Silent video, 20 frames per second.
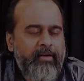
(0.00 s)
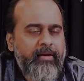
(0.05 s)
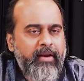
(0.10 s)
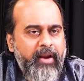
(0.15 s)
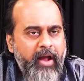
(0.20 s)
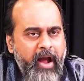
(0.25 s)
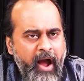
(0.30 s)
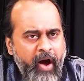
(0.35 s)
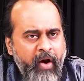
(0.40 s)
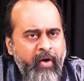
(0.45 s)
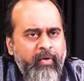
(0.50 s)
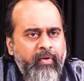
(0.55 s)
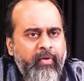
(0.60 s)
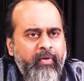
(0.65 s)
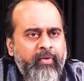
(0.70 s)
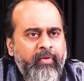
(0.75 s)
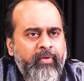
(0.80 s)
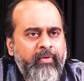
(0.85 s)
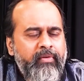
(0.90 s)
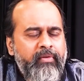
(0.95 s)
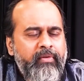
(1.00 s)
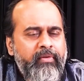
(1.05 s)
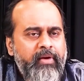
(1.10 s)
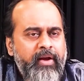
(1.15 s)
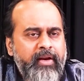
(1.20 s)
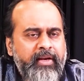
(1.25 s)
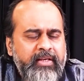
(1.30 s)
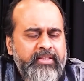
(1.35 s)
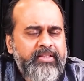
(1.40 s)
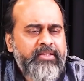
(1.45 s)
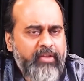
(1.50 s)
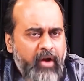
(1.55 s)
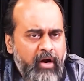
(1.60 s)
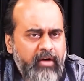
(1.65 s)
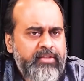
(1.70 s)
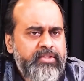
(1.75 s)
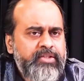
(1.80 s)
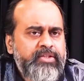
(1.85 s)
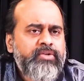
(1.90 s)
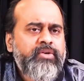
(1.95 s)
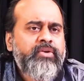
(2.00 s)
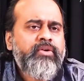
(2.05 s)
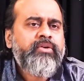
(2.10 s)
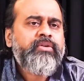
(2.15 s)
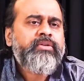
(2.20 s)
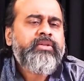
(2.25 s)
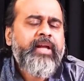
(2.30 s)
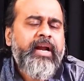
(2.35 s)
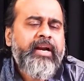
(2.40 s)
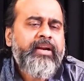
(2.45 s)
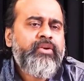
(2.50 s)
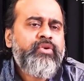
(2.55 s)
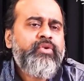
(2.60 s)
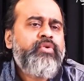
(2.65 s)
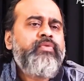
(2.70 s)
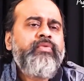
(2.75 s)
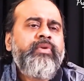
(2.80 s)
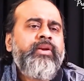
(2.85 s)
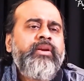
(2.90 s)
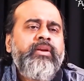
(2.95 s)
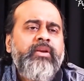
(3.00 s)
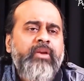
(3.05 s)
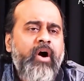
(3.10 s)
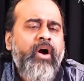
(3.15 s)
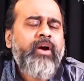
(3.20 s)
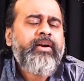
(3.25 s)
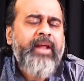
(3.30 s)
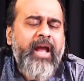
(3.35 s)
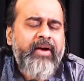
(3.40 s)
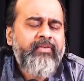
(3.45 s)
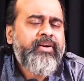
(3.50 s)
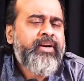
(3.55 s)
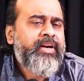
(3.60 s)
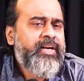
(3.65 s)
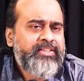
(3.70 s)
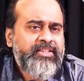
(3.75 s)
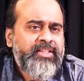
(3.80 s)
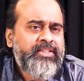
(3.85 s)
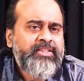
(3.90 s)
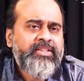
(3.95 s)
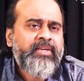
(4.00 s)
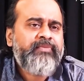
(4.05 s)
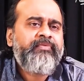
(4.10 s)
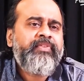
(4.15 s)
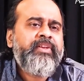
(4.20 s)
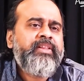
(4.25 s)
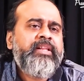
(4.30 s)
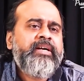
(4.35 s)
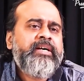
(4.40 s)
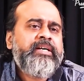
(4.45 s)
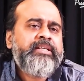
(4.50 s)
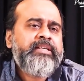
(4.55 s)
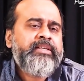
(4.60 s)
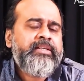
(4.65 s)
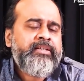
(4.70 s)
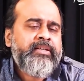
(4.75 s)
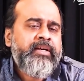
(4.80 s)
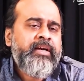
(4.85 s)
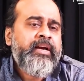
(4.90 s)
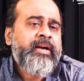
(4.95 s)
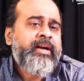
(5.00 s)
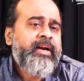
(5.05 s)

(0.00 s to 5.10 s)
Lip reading: Now, it is not so that you will not have a relationship with the other.